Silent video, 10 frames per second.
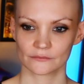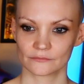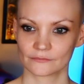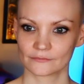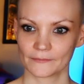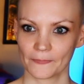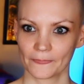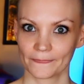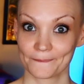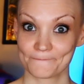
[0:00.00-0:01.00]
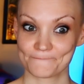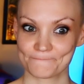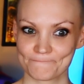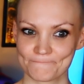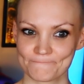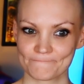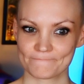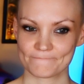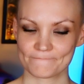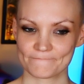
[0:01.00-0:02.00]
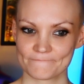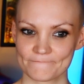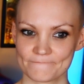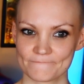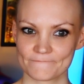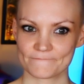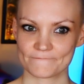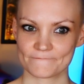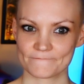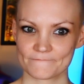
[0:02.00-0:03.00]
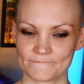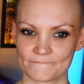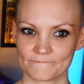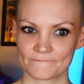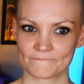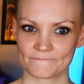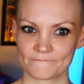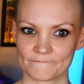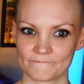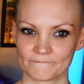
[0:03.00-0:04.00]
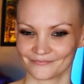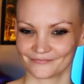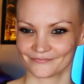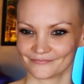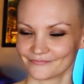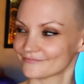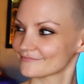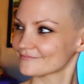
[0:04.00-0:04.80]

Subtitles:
(silent)